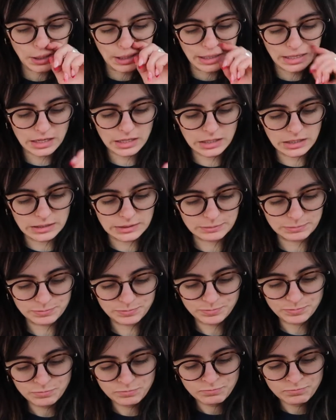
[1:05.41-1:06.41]

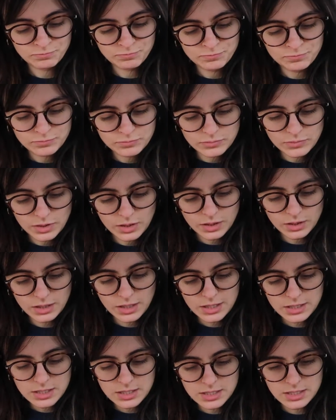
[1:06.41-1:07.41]
Um,
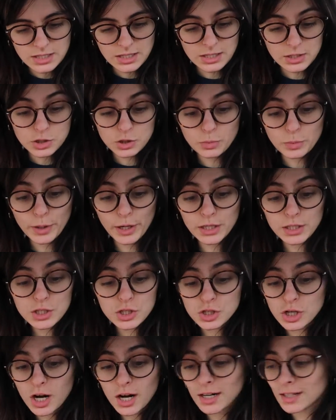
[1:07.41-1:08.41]
let's see. So we're gonna
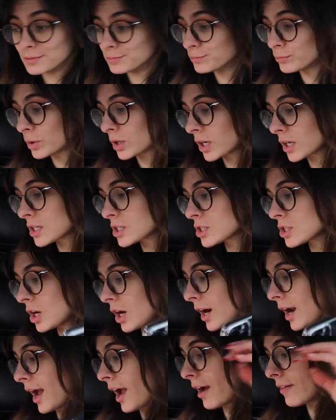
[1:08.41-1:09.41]
start. We're gonna
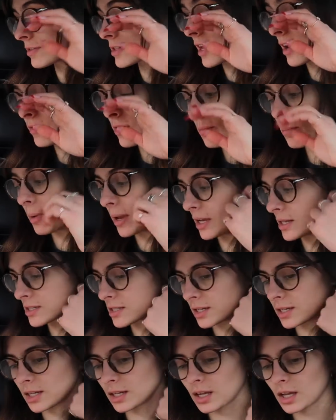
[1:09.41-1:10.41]
start. I obviously have the
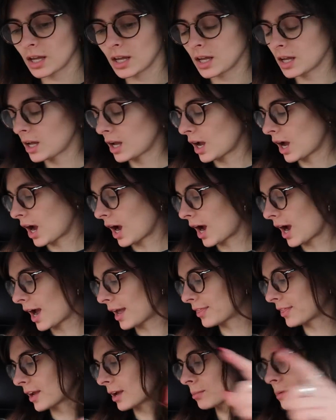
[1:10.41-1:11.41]
basic.
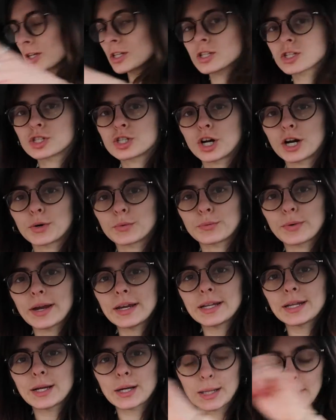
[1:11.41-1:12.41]
I think I'm gonna start
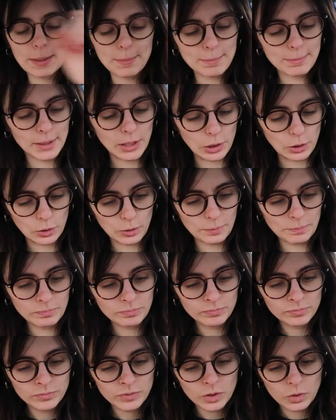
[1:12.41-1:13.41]
right here in the middle
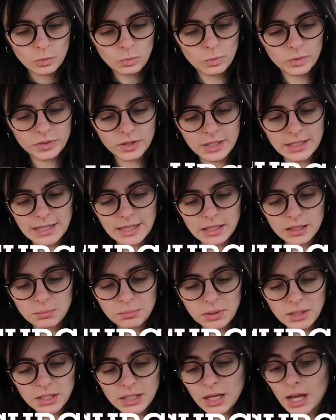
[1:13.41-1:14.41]
with the Nilla
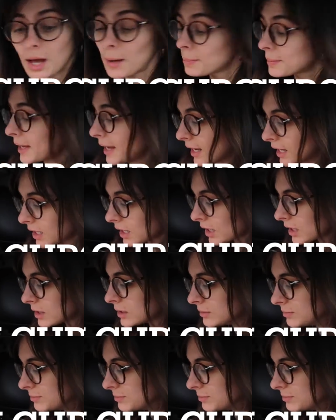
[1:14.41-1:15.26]
Bean Cupcake.